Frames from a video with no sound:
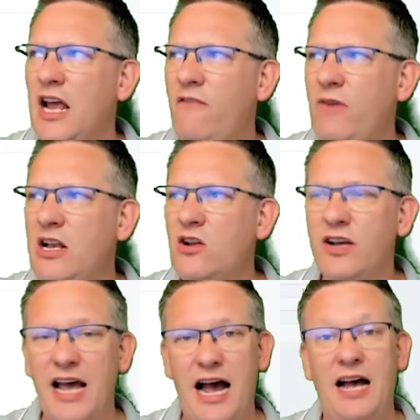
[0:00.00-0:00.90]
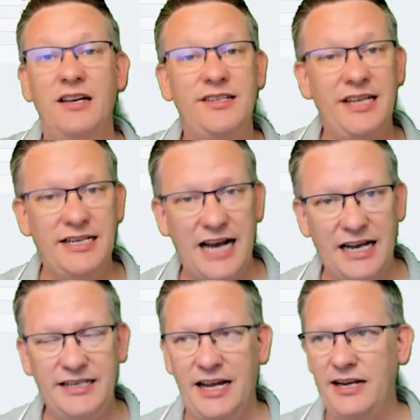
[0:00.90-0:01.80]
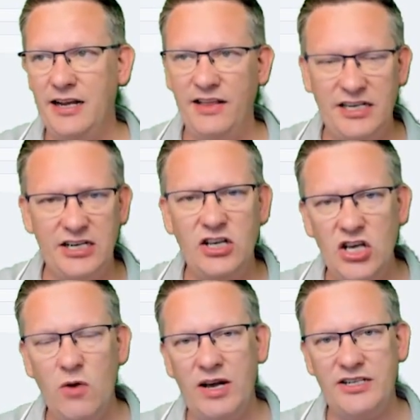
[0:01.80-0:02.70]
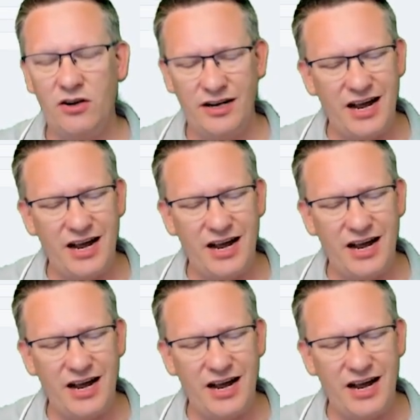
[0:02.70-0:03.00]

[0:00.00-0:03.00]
If we look at seasonality, and this is the US dollar.